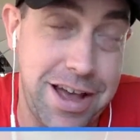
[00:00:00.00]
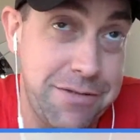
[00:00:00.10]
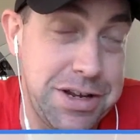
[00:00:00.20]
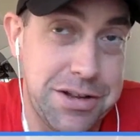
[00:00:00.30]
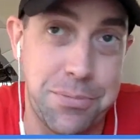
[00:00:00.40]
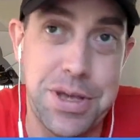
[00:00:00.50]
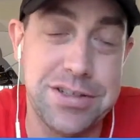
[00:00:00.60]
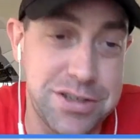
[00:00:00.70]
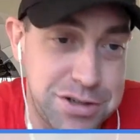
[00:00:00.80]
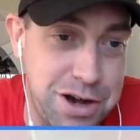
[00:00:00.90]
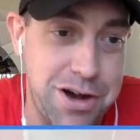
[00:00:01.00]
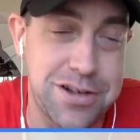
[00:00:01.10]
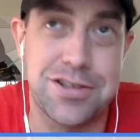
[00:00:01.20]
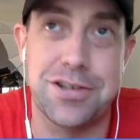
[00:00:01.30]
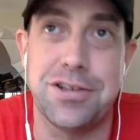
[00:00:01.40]
I mean, the business
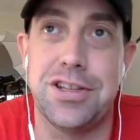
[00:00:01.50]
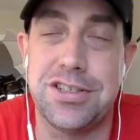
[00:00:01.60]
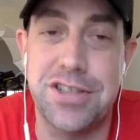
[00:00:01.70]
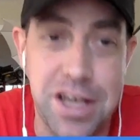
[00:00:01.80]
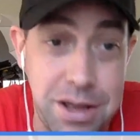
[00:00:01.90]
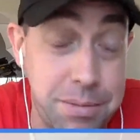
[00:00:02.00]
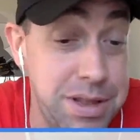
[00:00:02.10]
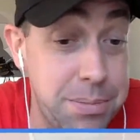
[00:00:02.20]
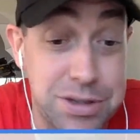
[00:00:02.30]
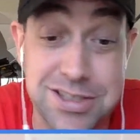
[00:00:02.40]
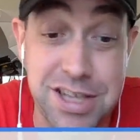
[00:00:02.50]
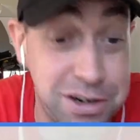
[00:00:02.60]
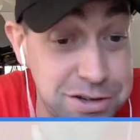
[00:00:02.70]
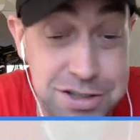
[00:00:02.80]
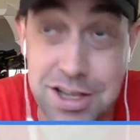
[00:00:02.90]
cards, the stick. I mean, they put
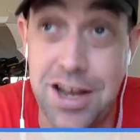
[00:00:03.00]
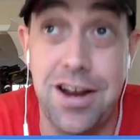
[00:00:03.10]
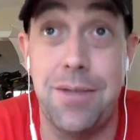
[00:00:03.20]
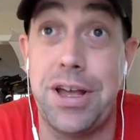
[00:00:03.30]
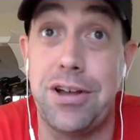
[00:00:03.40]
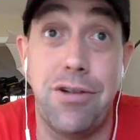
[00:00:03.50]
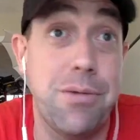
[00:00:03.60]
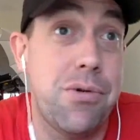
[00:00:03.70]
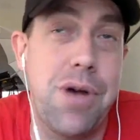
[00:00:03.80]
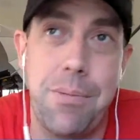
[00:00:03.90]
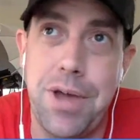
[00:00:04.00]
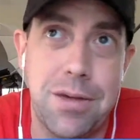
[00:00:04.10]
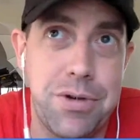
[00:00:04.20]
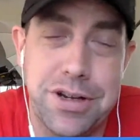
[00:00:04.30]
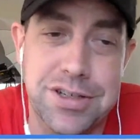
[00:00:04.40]
stickers in there, and I'm like, great. Well, I'm not
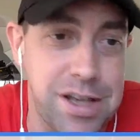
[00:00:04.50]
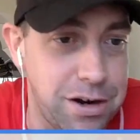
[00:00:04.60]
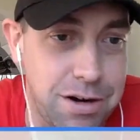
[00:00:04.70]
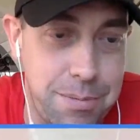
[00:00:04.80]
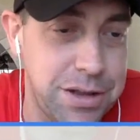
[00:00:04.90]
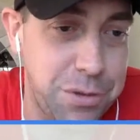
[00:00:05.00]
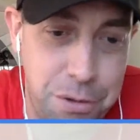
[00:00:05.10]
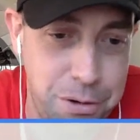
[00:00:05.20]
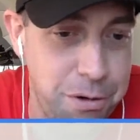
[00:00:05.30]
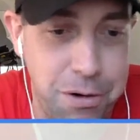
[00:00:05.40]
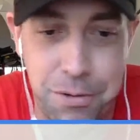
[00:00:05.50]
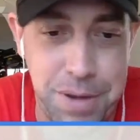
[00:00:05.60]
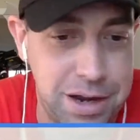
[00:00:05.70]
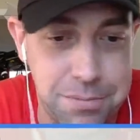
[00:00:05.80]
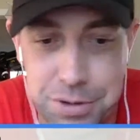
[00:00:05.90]
gonna put your sticker on my door or on
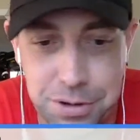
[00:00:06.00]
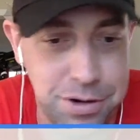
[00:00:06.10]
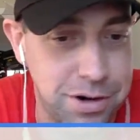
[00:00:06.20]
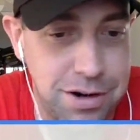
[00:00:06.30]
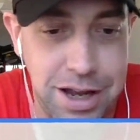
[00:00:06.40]
my computer.